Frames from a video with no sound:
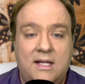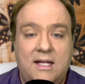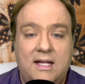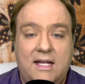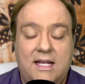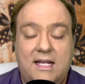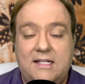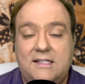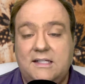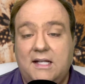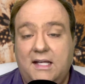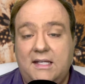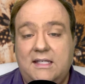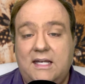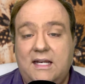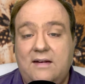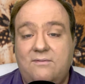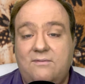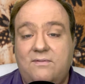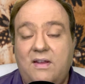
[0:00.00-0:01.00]
In
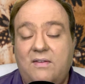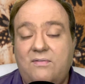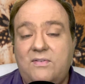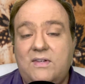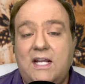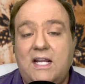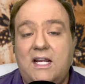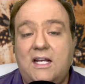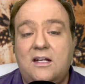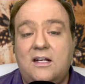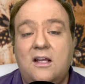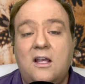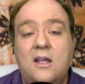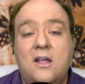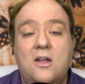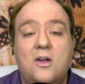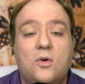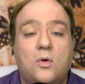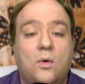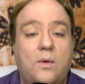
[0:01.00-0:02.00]
1915,
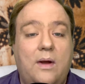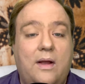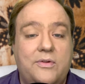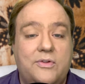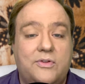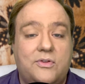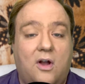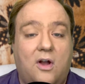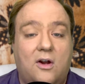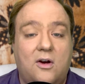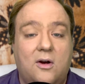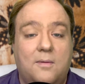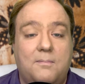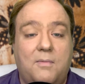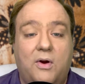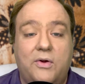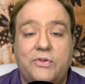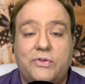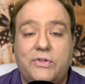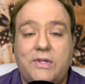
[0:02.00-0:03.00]
Gruelle's daughter
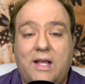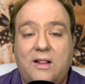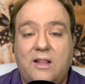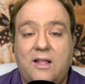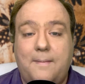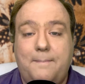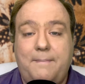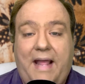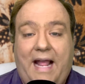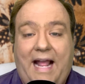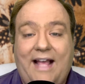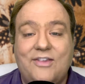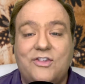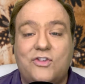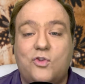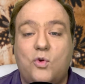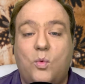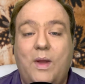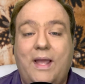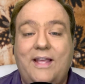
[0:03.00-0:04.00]
Marcella
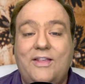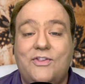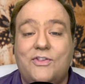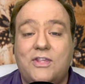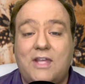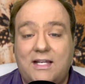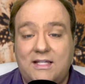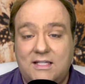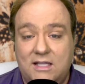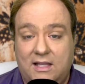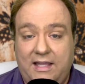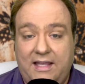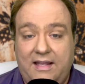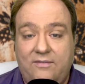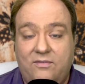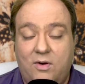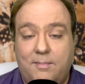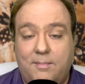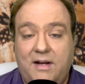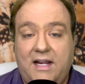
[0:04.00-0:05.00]
passed away suddenly
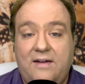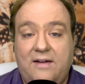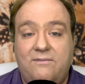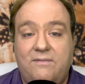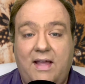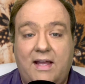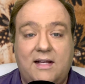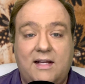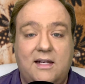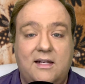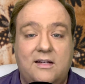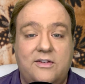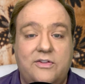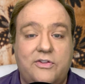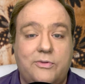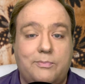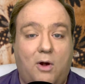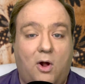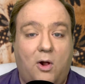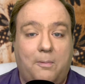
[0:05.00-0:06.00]
from an infected
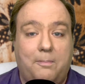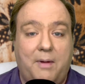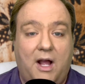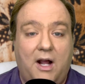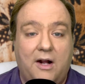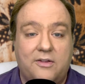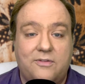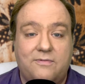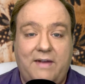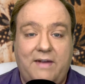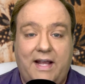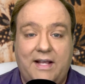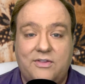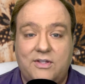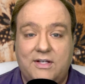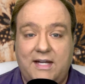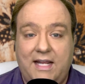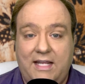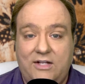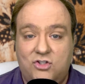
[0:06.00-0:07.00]
smallpox
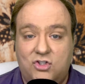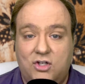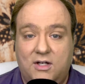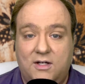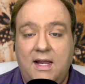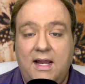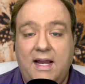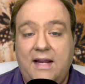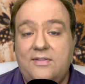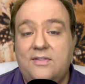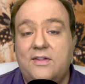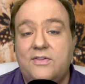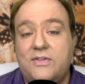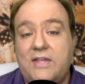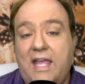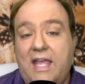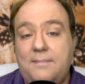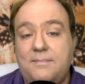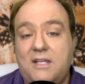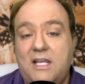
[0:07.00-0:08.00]
vaccination. In the
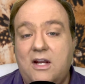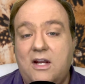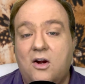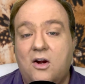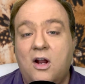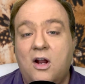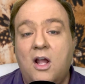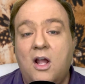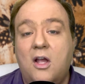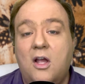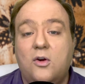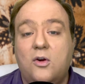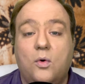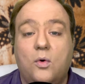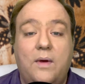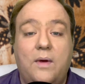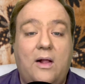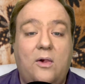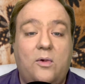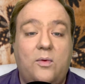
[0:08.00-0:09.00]
same year,
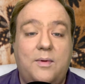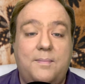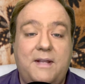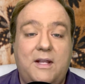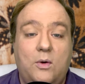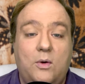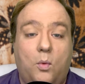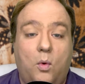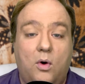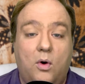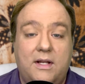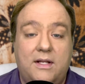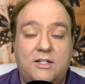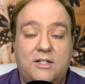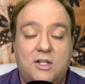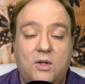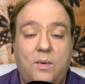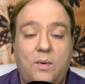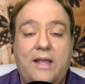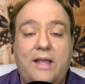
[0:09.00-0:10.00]
Gruelle would be awarded
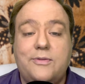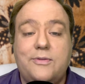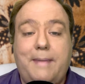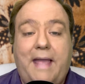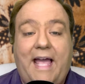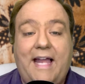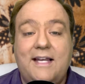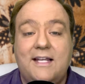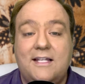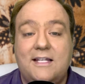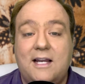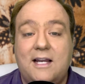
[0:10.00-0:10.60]
U.S. patent